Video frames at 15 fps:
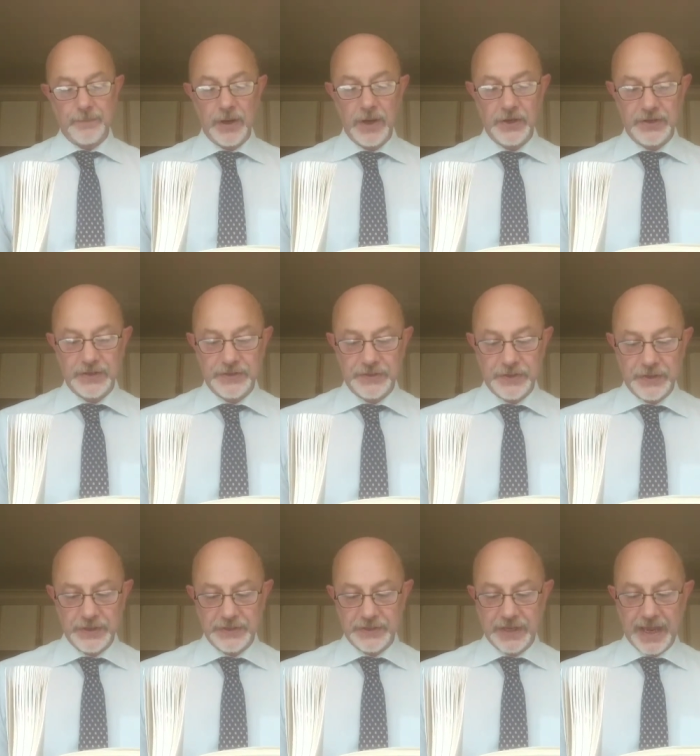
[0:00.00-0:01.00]
emerges to
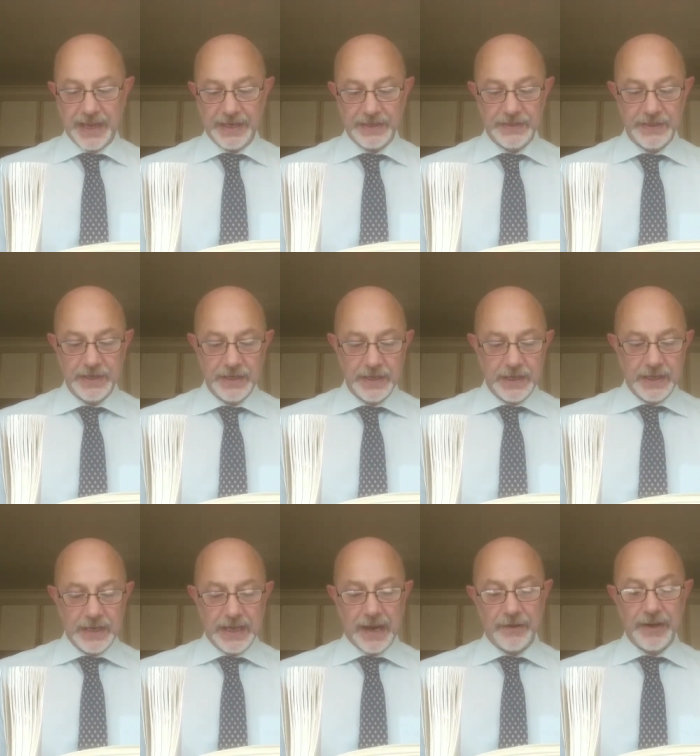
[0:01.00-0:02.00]
this gate,
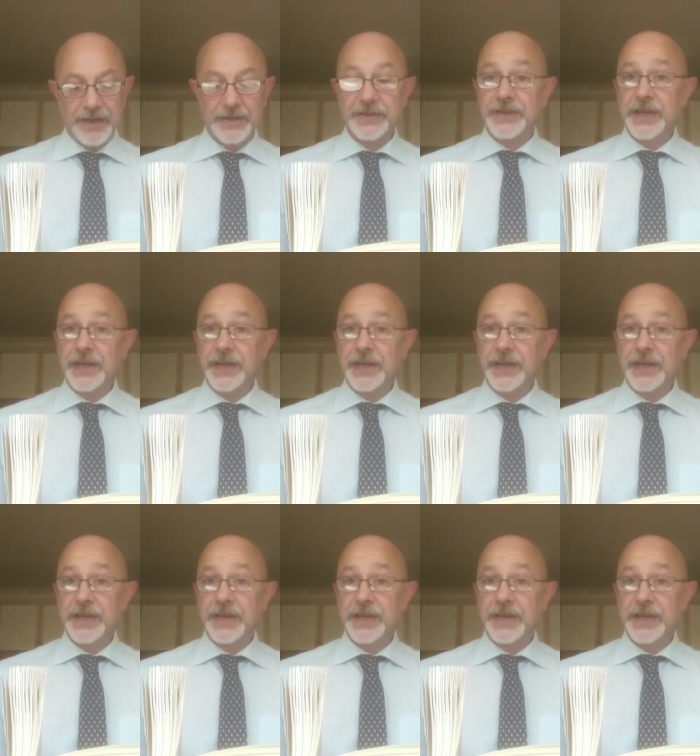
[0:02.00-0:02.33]
carrying a